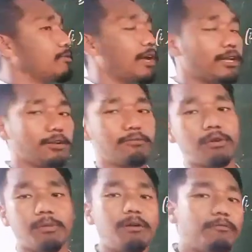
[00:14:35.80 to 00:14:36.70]
to write in the
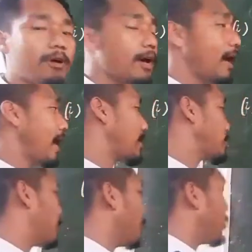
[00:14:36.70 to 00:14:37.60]
form of
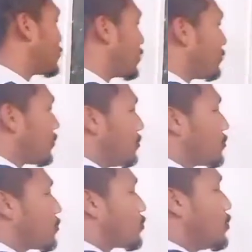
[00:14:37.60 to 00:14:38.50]
exponential form.
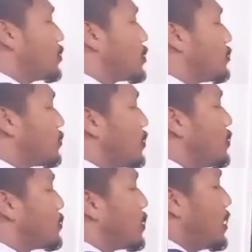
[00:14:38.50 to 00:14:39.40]
So solution is
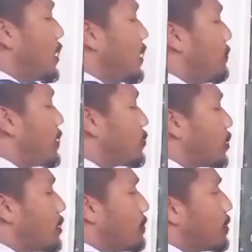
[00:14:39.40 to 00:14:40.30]
here. If I
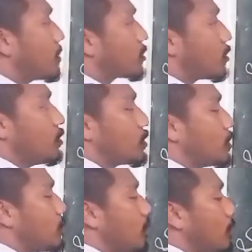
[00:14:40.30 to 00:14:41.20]
talk about this
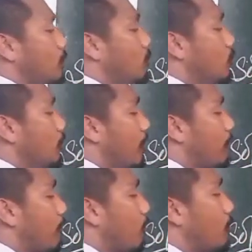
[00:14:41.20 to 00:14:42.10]
solution, 2
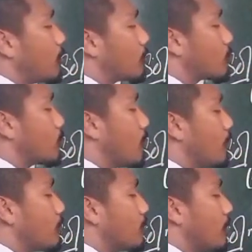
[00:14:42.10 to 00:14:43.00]
by 4 means you
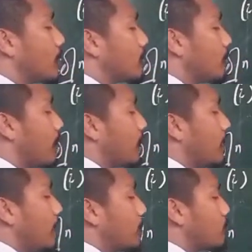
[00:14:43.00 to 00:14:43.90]
have to
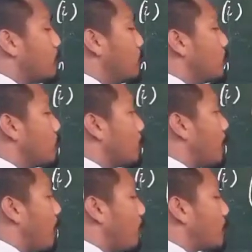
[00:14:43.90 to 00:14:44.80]
multiply 2 to the
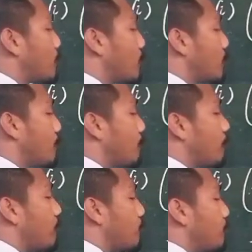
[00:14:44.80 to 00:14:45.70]
power
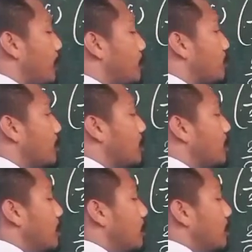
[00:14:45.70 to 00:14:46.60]
3. 2 by
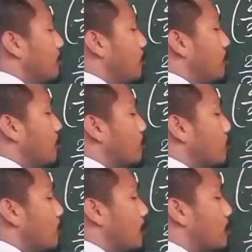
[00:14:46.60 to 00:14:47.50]
3 means
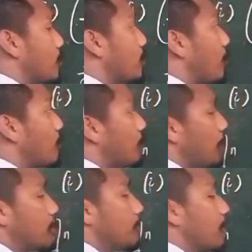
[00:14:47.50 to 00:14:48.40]
2 by 3 you have to
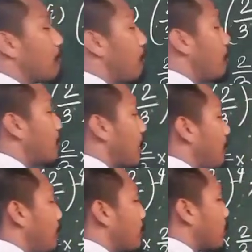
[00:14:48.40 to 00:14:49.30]
multiply 4
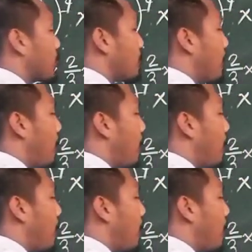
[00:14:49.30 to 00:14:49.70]
times because the